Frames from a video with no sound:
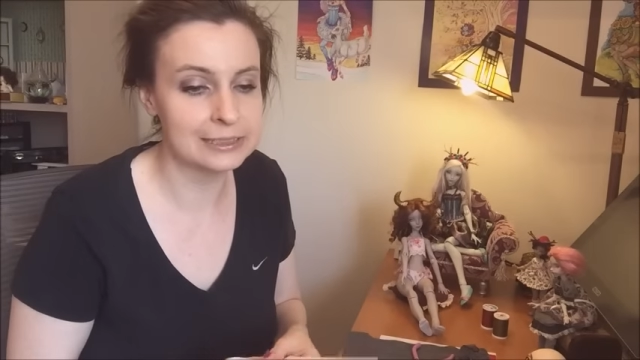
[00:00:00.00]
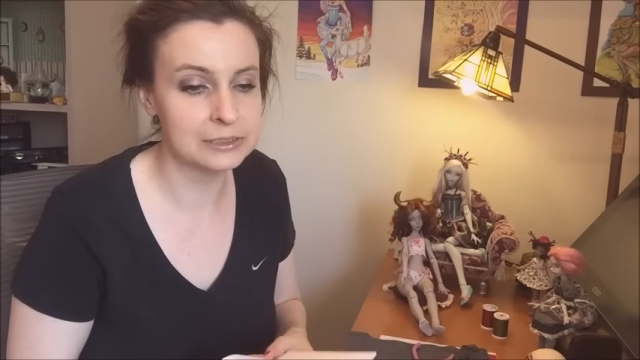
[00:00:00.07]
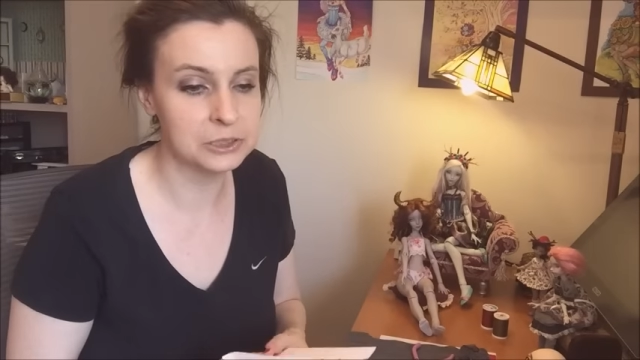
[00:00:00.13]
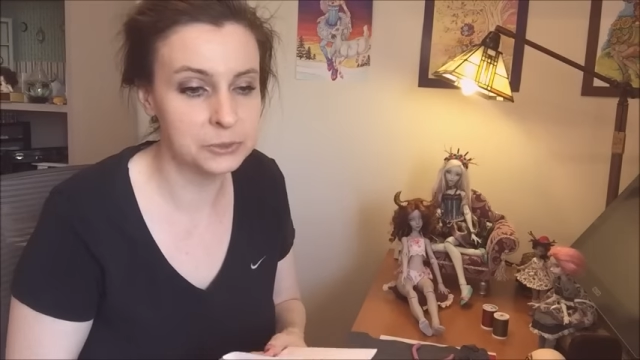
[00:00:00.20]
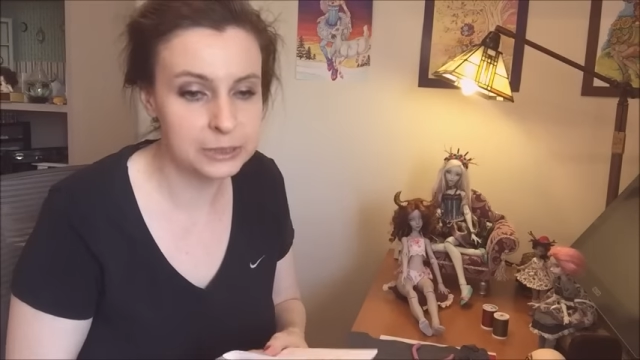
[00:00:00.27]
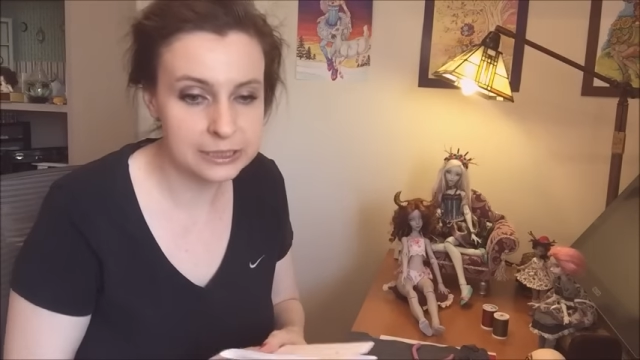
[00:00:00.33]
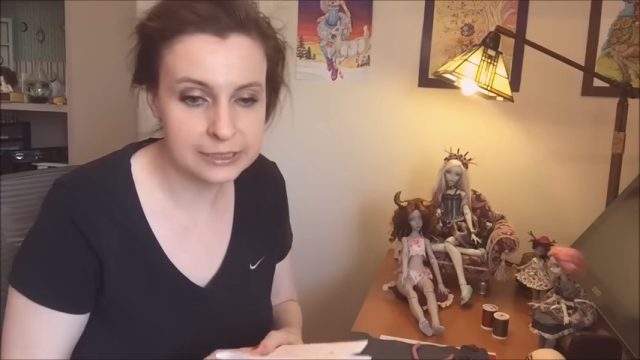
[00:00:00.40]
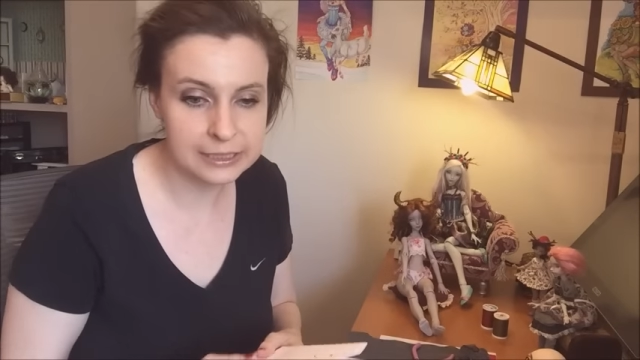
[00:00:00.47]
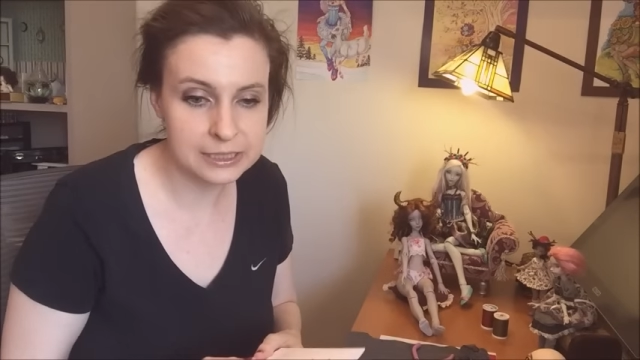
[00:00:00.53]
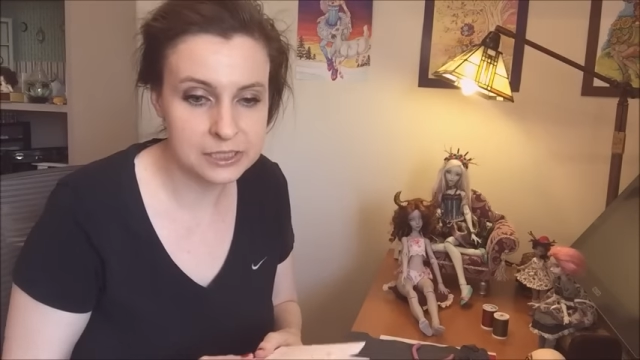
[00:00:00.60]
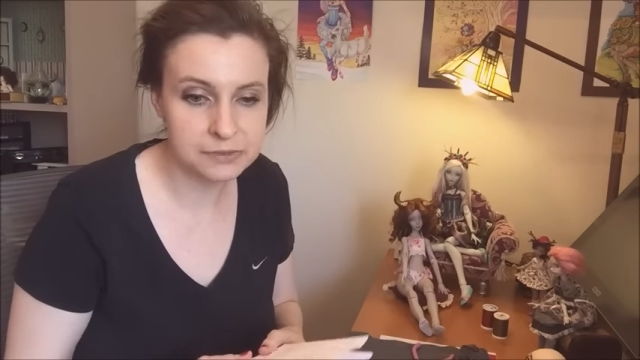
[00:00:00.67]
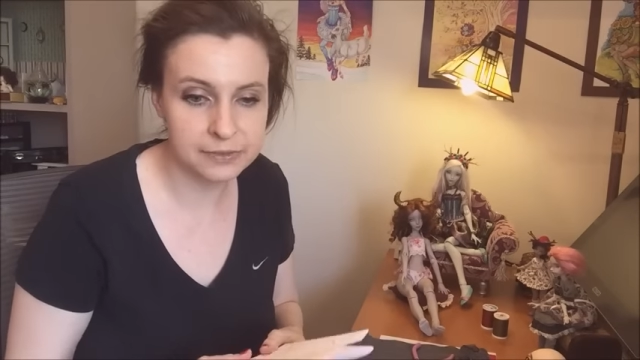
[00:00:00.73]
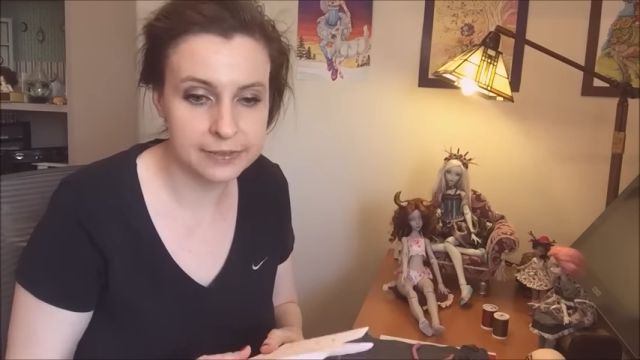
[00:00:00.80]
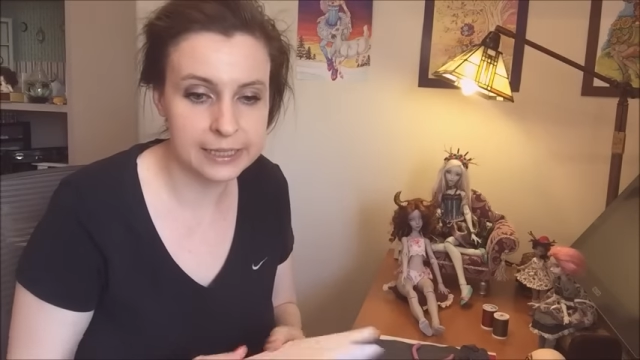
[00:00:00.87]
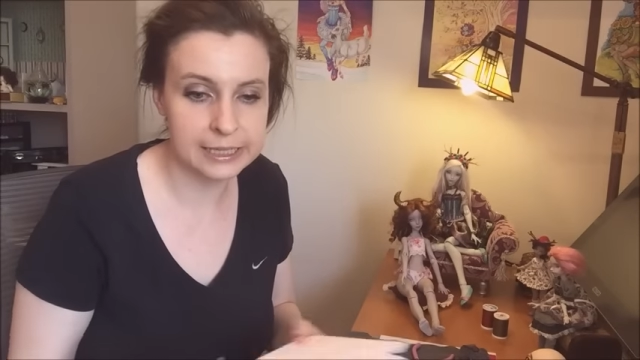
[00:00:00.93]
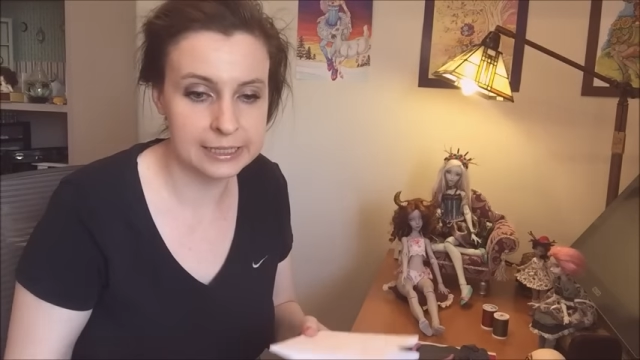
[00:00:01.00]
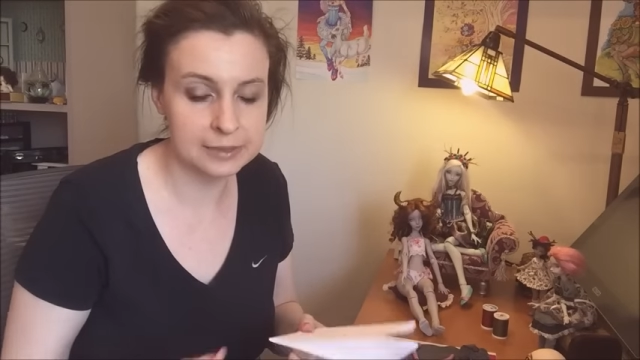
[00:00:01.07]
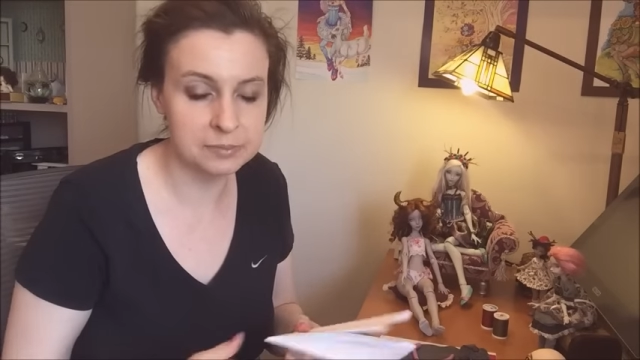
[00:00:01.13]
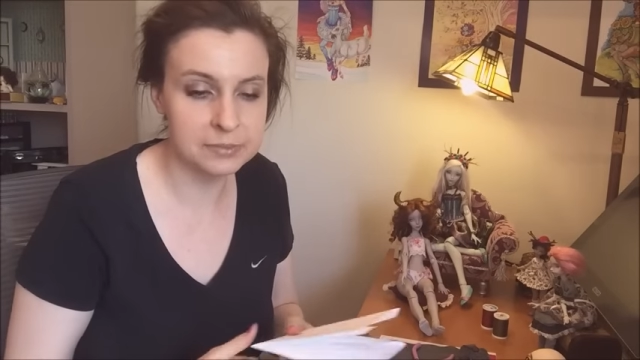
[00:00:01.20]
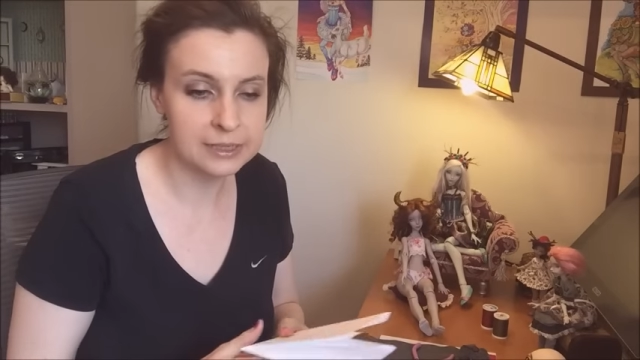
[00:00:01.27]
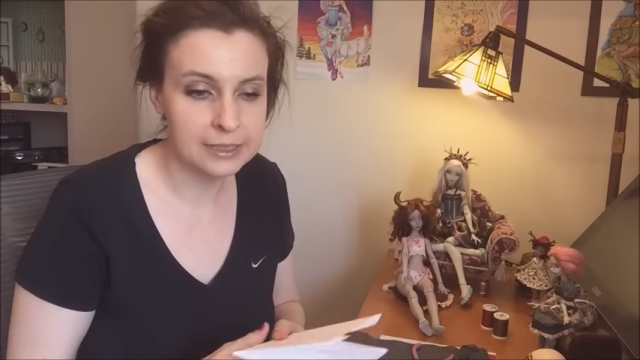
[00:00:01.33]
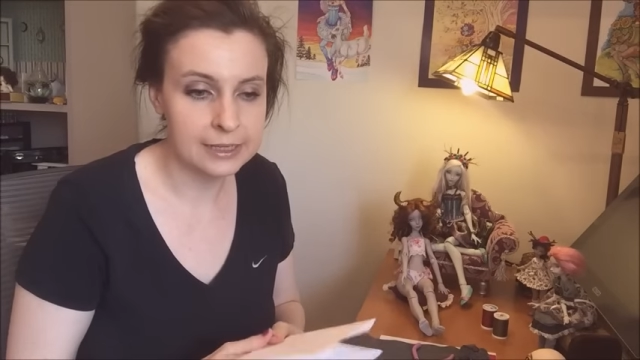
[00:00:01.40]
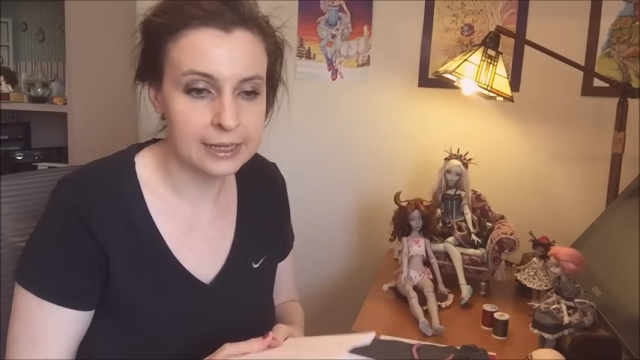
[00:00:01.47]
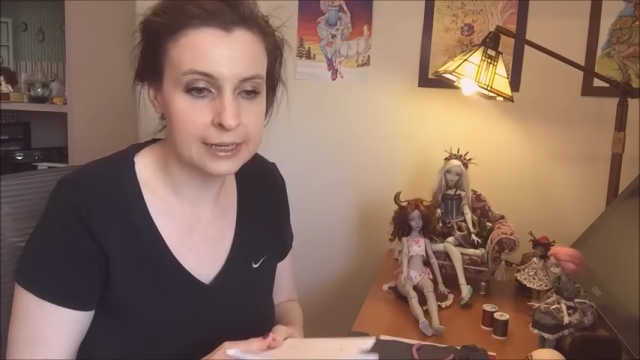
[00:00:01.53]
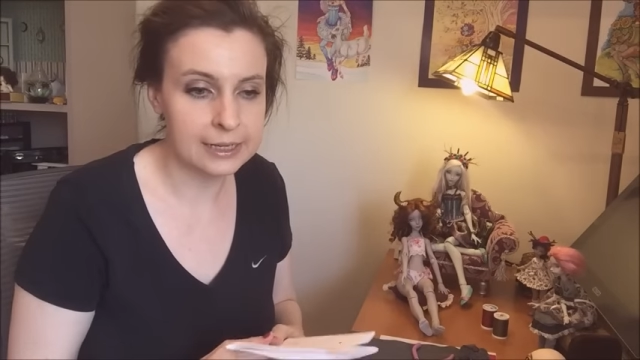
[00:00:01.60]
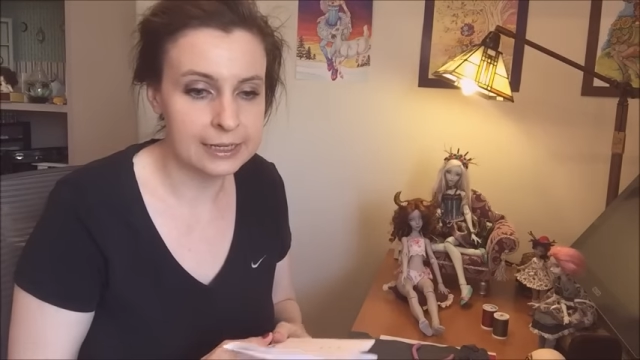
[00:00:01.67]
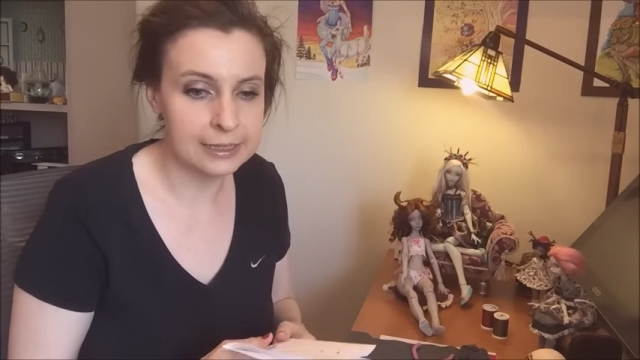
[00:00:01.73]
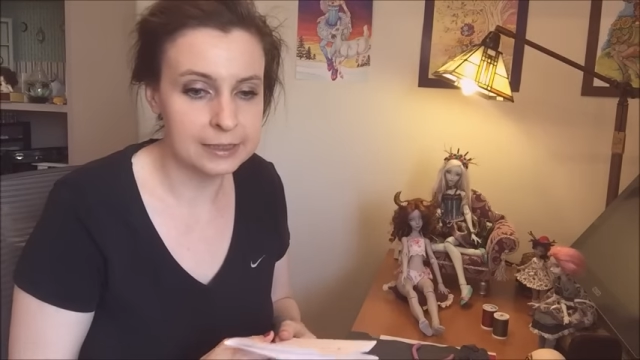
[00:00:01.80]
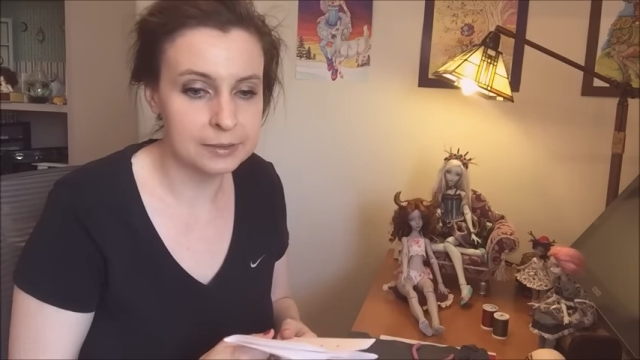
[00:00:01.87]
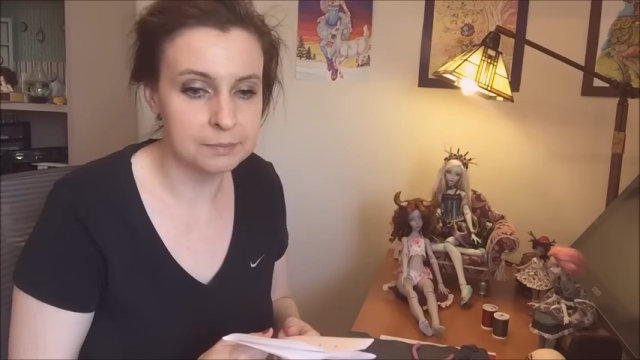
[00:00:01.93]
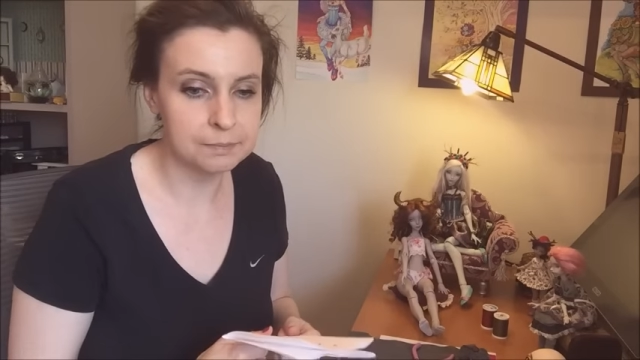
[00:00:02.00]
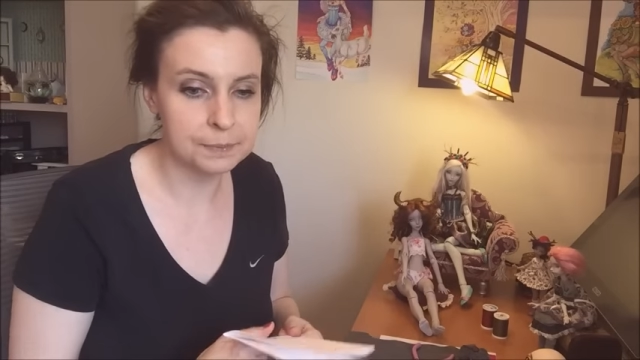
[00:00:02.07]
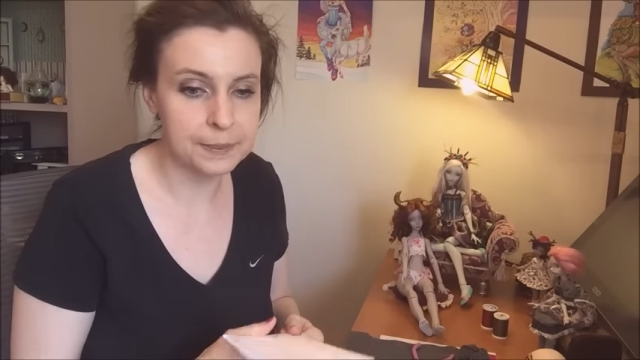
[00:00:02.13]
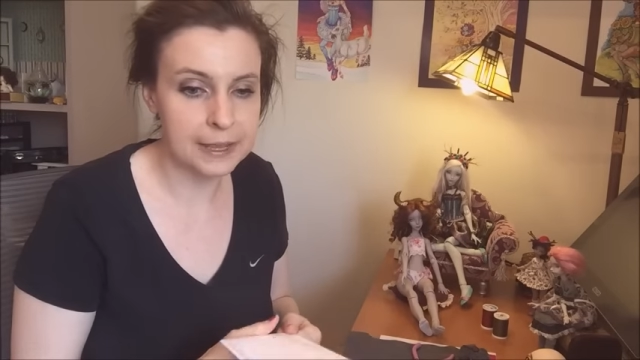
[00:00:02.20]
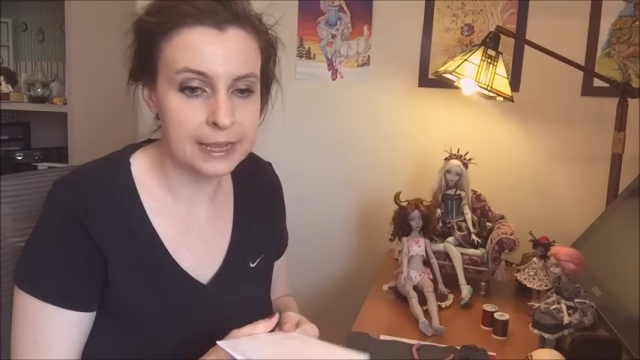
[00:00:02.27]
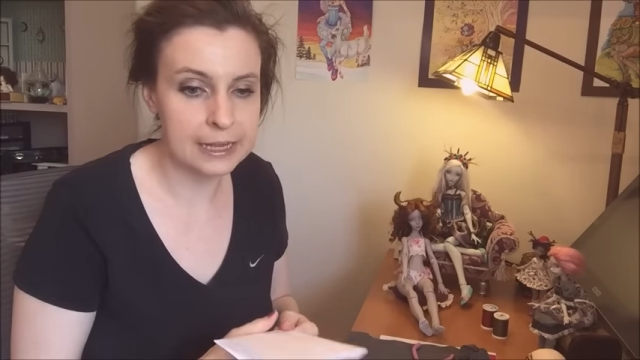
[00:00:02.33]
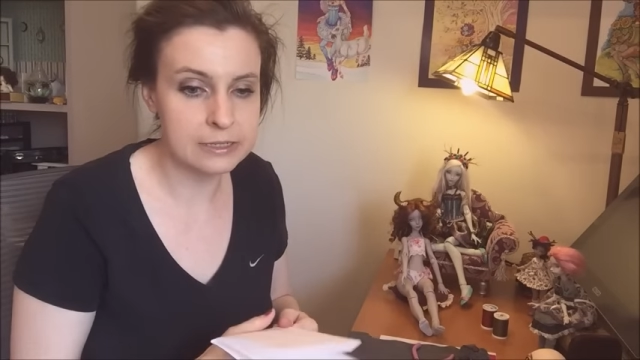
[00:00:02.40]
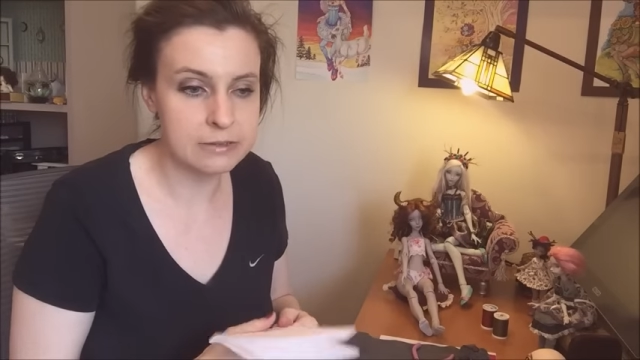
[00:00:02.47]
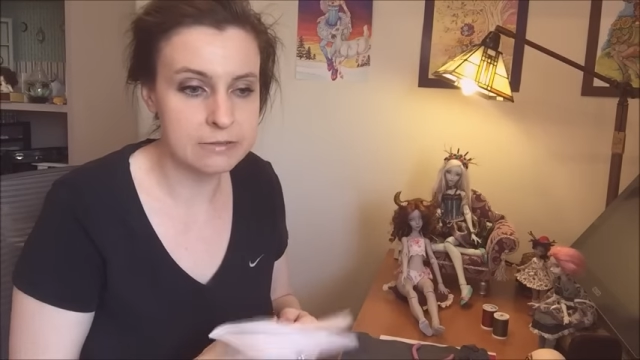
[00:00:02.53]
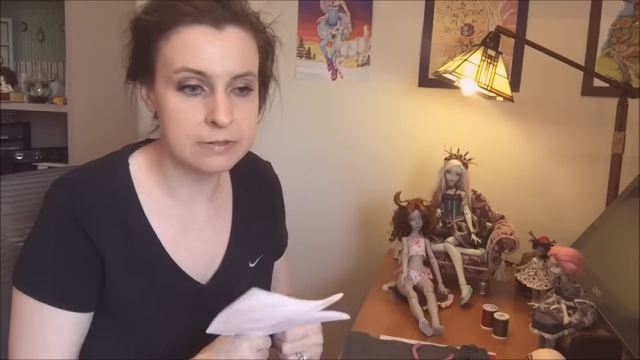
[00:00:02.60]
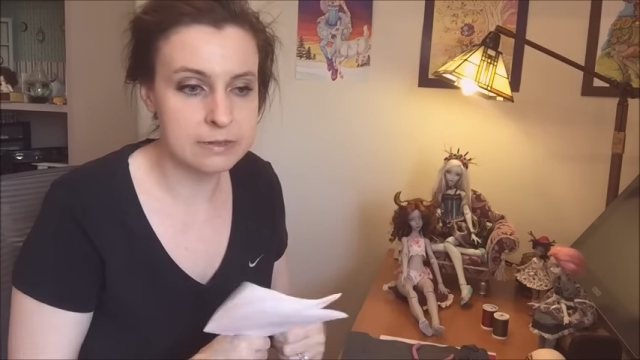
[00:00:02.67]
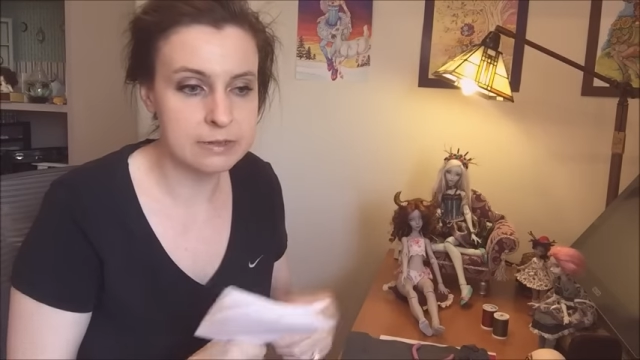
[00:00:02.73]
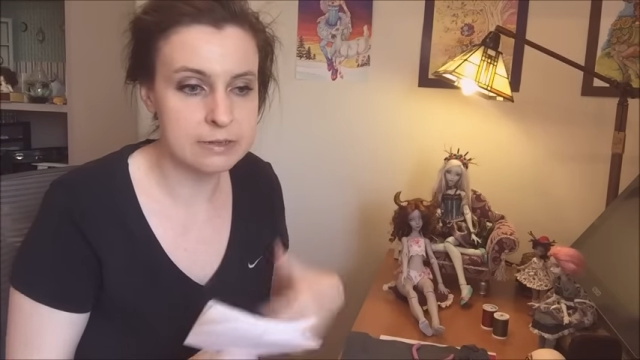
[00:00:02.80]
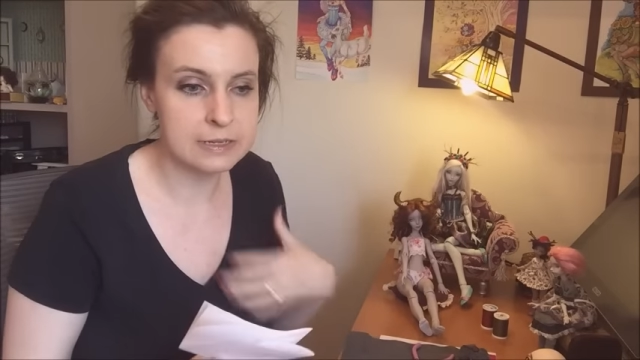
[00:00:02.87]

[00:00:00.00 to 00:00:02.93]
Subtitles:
doing things for them, and